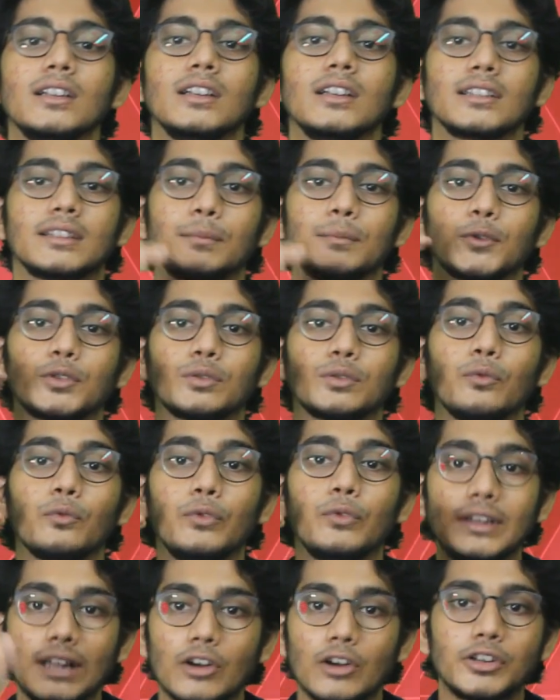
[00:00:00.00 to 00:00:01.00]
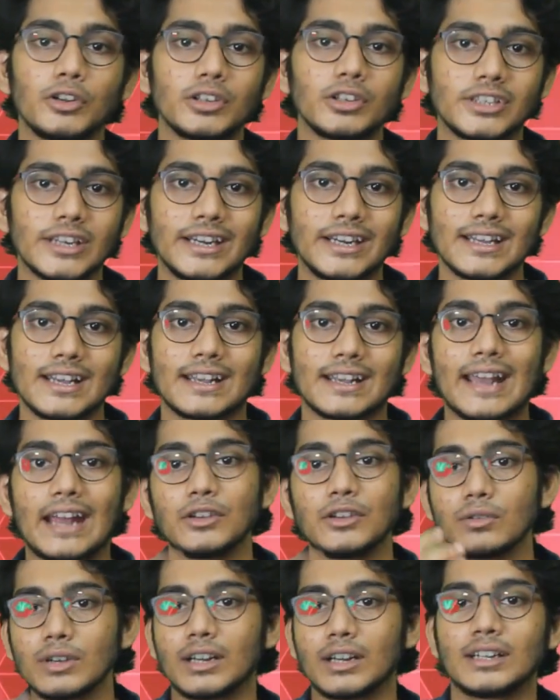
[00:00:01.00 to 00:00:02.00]
suppose without your JDK, can you
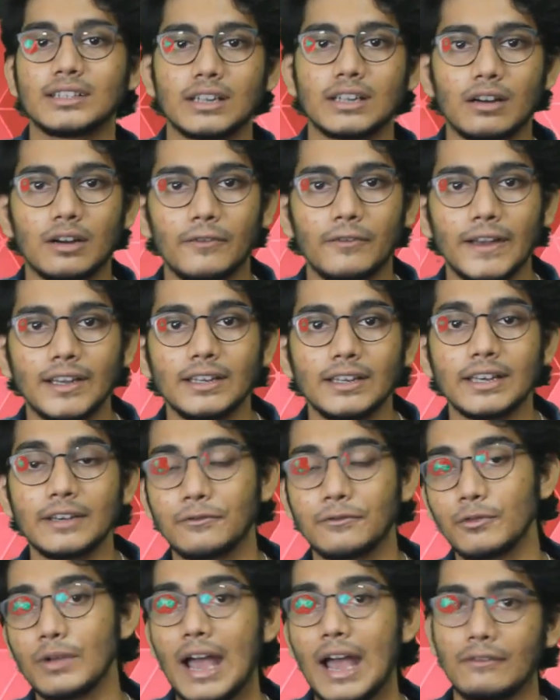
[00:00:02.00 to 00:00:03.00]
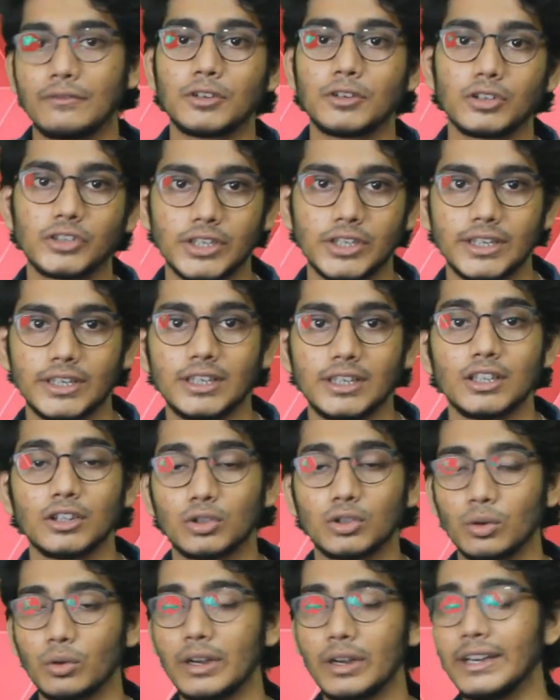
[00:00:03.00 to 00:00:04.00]
run a Java file if you have your JRE?
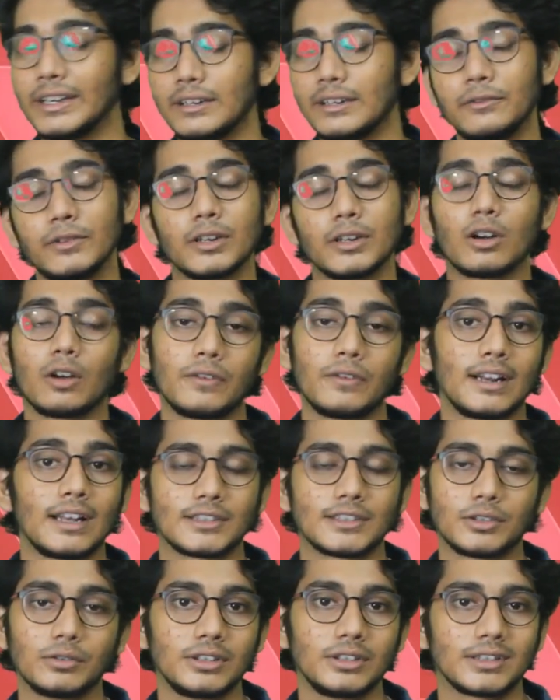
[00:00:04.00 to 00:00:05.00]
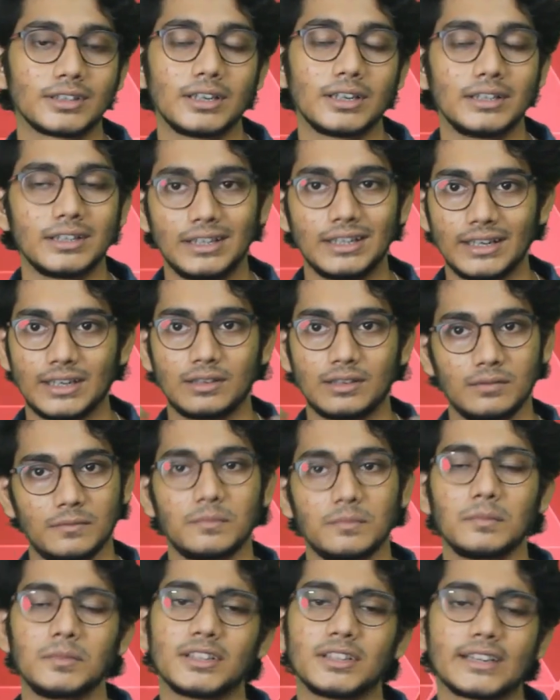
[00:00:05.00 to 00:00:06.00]
So interviewer often ask you this
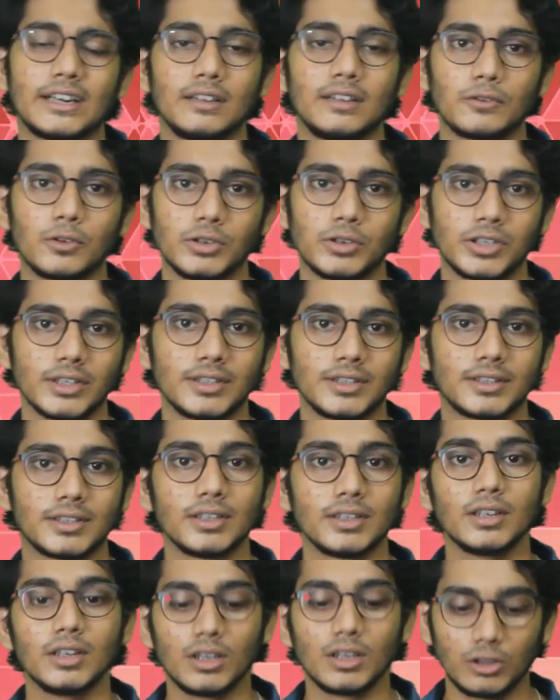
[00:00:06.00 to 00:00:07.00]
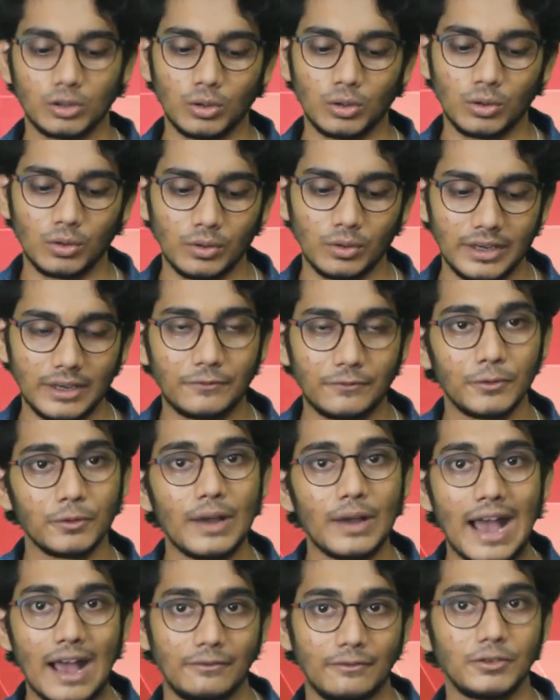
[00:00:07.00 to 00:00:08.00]
this kind of questions. So if you
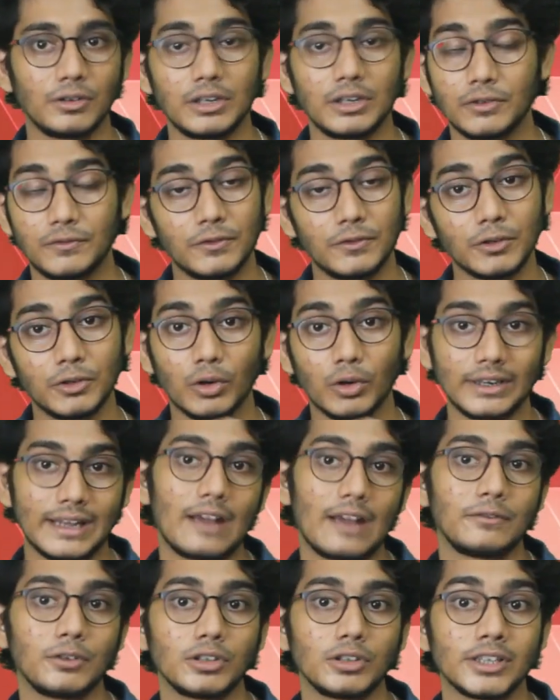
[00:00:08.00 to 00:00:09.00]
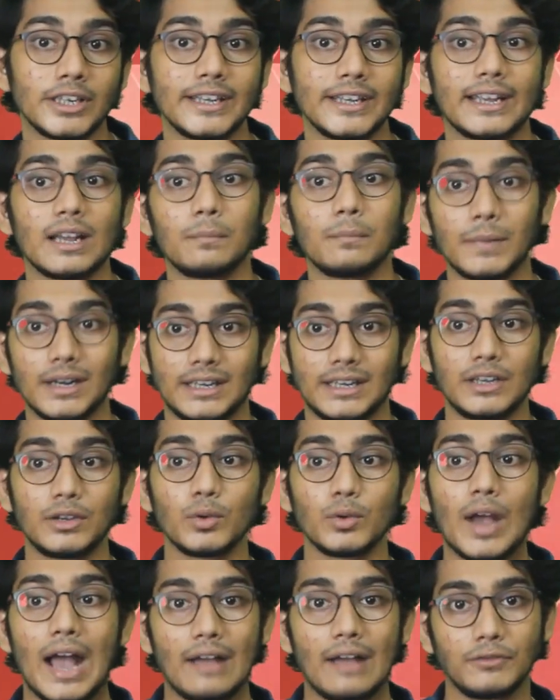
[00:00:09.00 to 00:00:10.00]
don't have your JDK but you
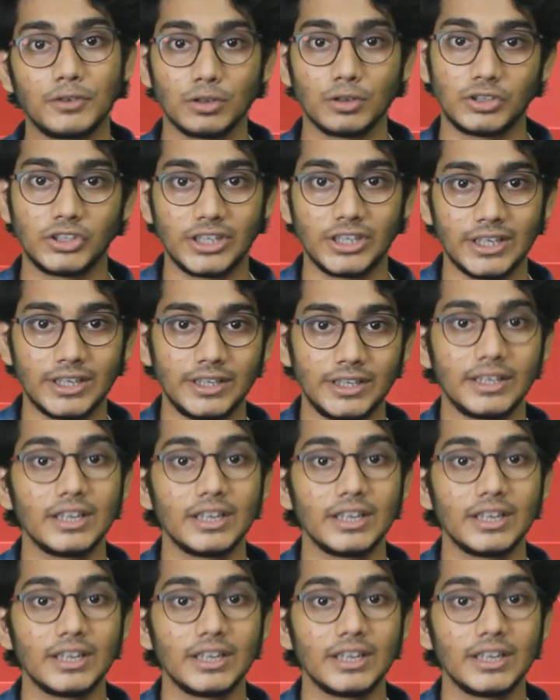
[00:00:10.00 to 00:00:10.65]
have your JRE,